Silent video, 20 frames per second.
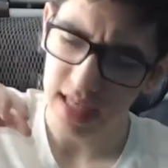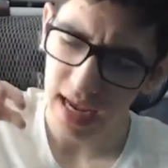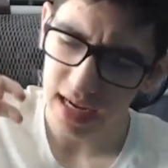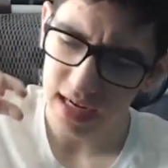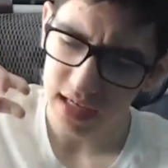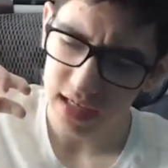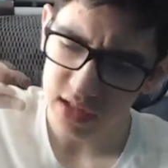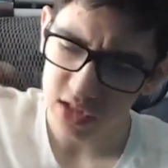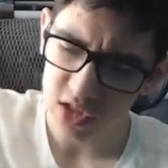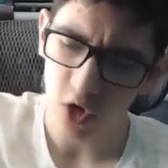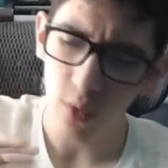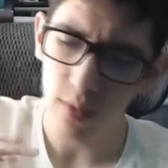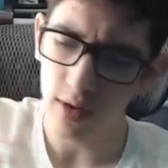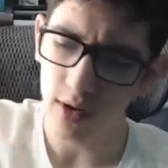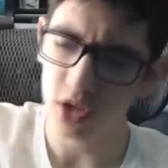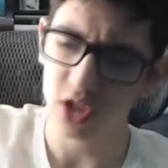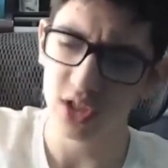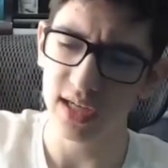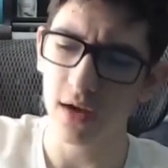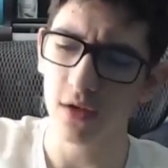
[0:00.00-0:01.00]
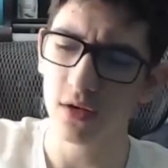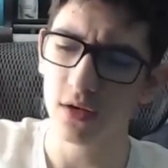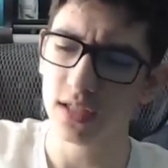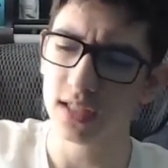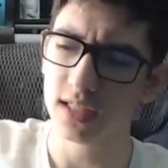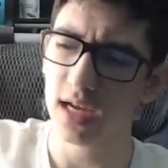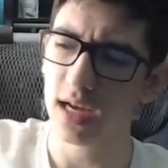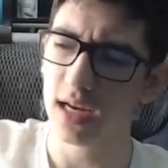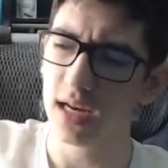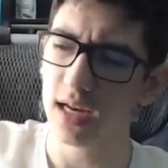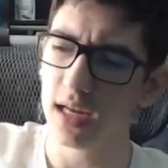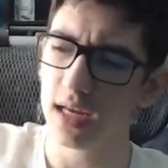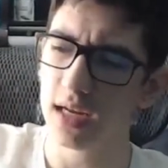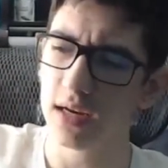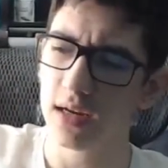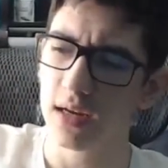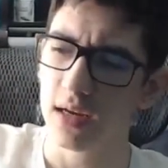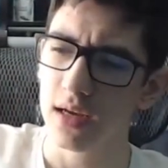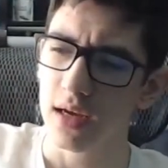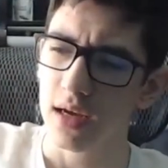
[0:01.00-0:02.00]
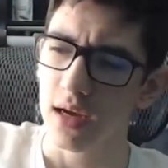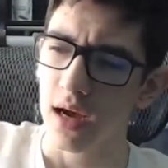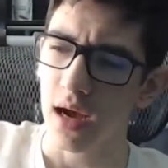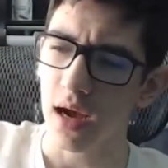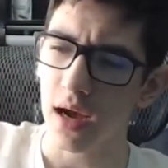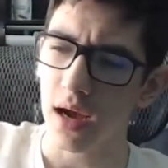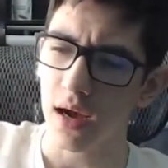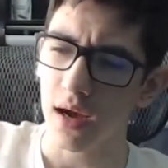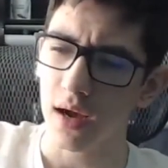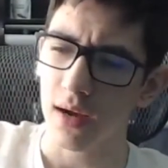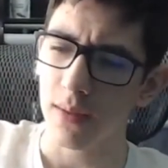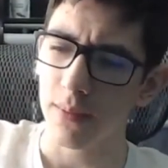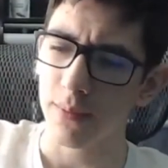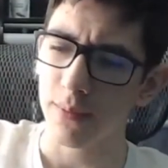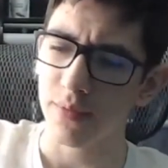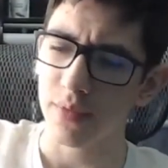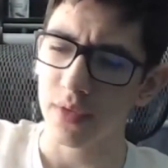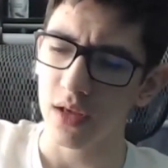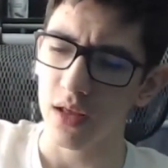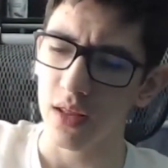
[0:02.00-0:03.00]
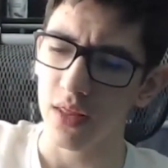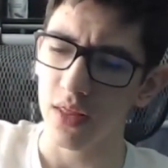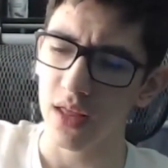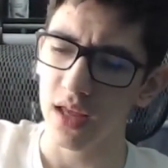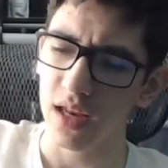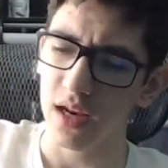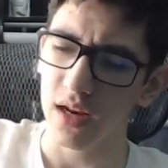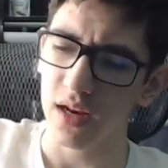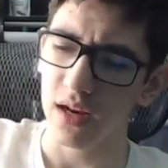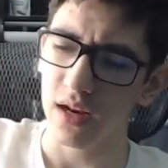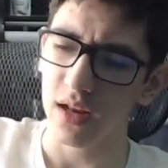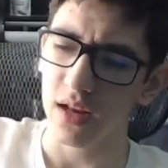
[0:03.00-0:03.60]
adding so much sound design in that